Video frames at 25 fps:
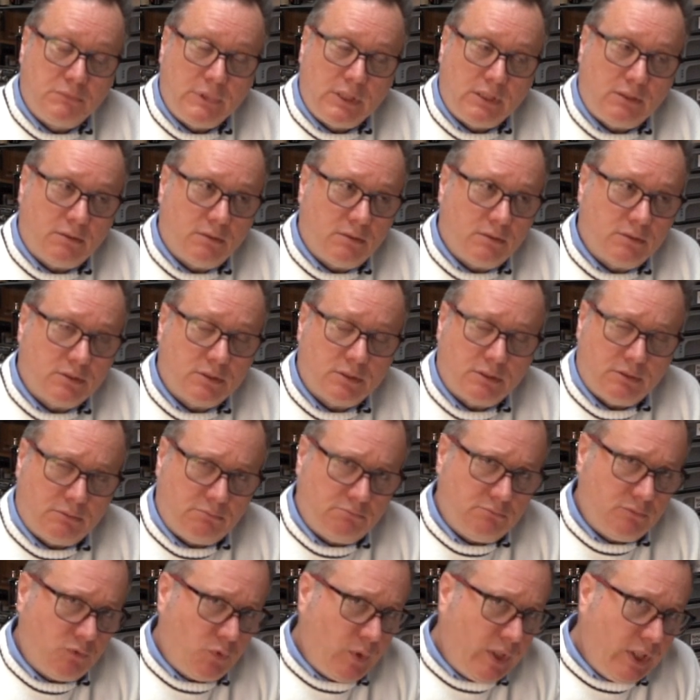because
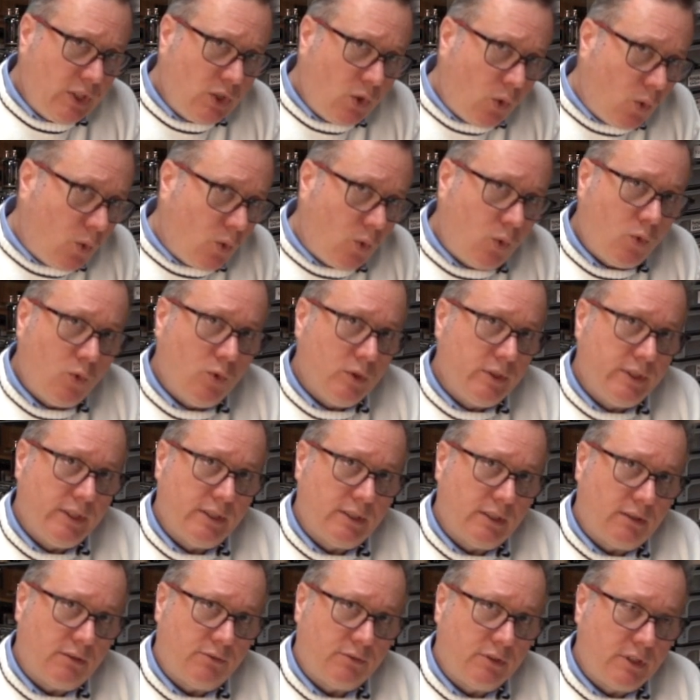we know all
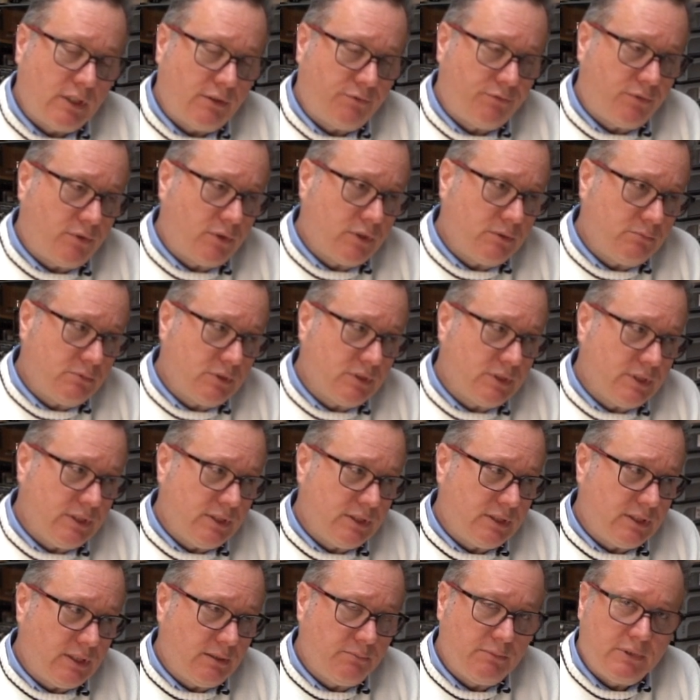that an affordable
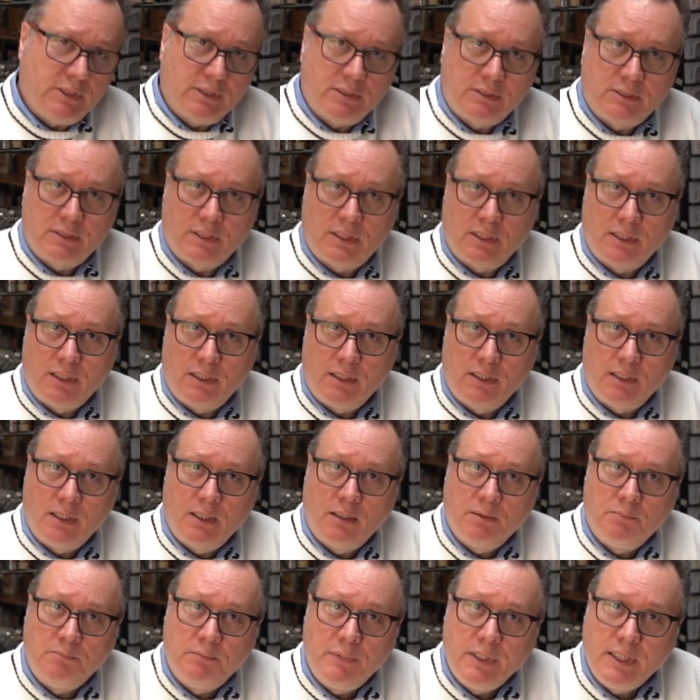system is
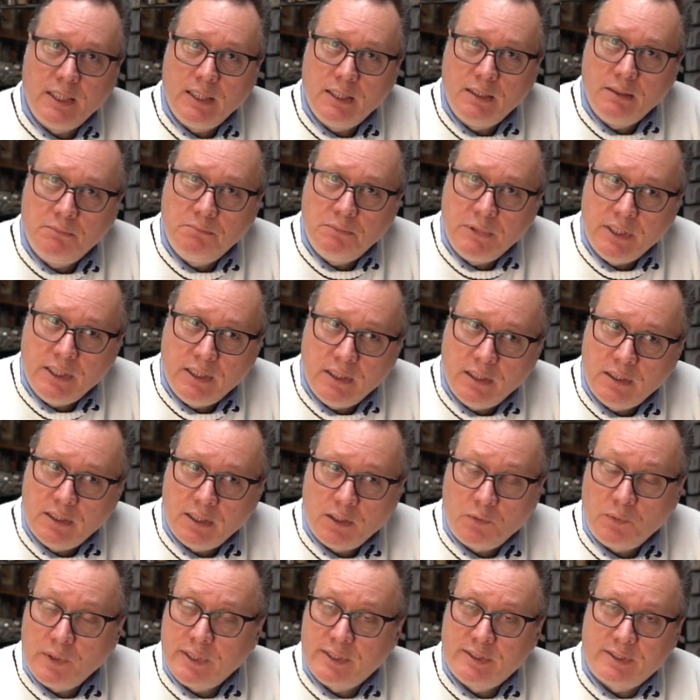being
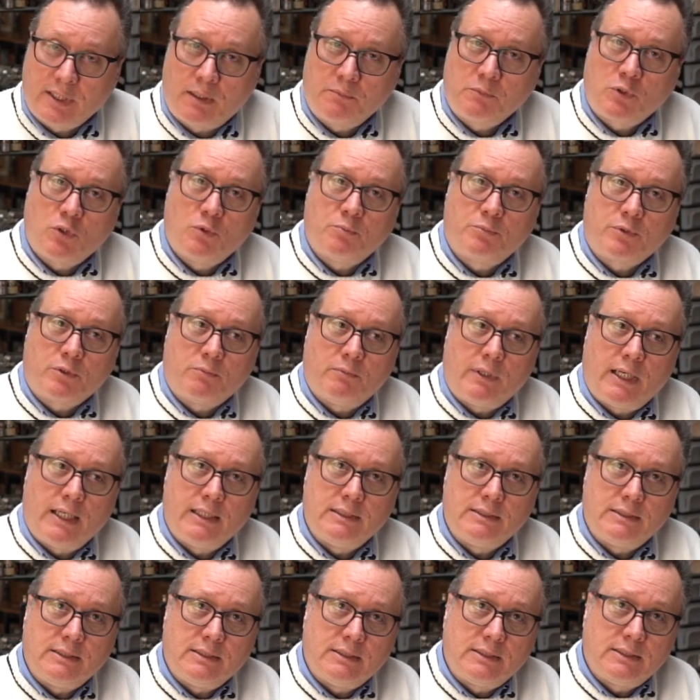built with some
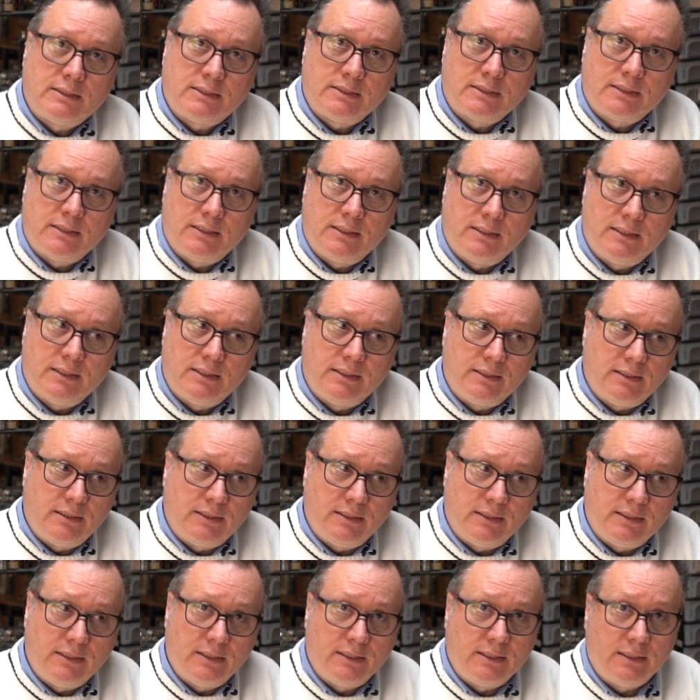compromises,
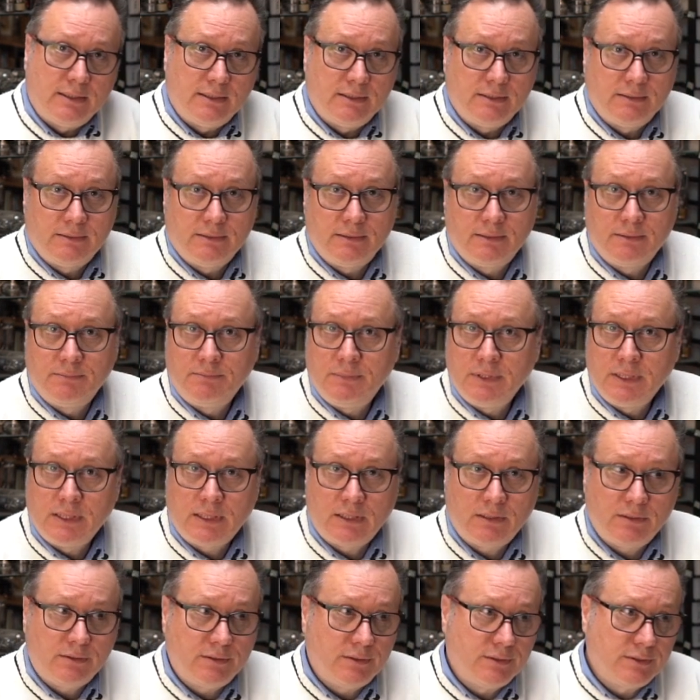
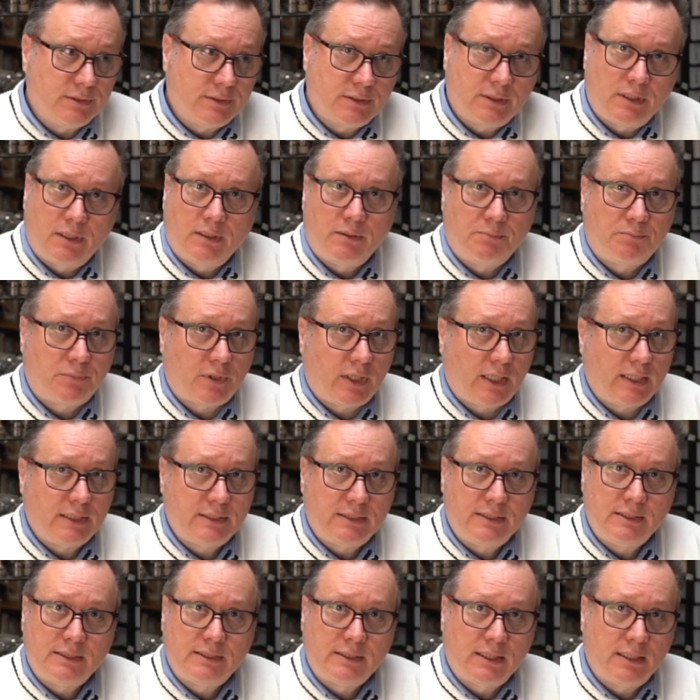because
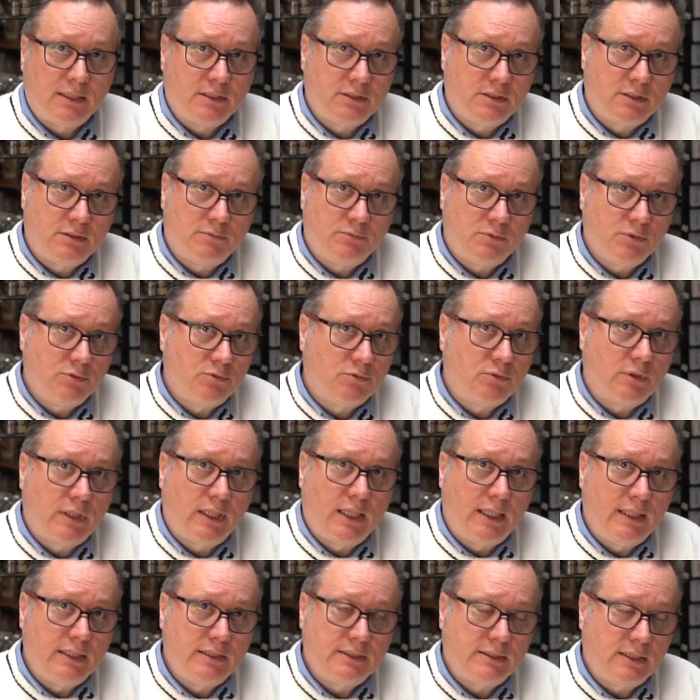prices have would
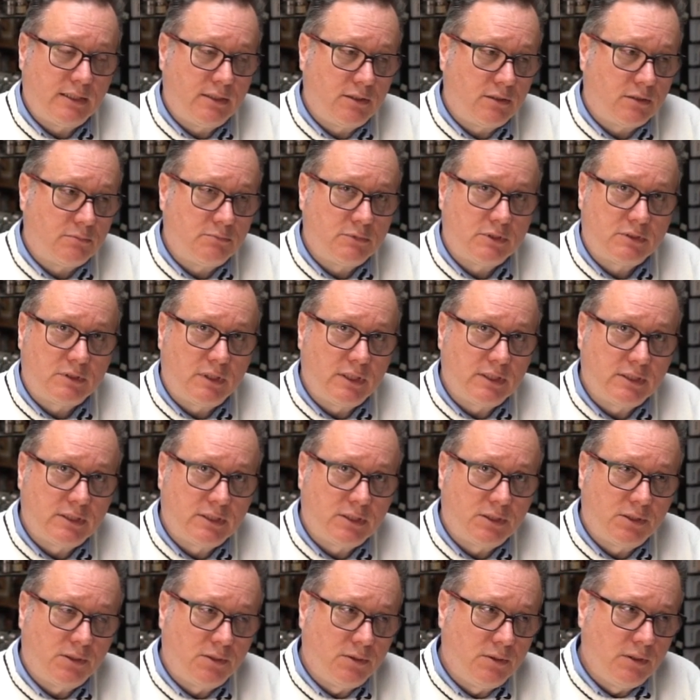rise enormously.
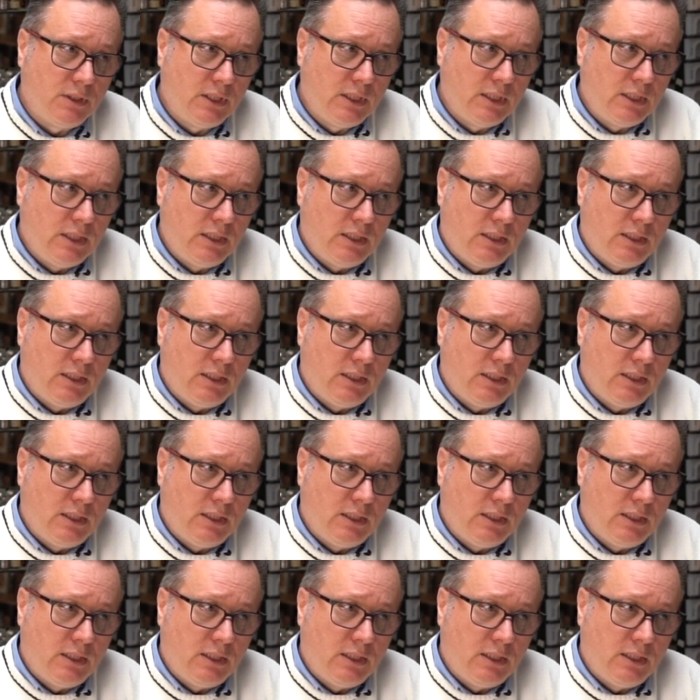So,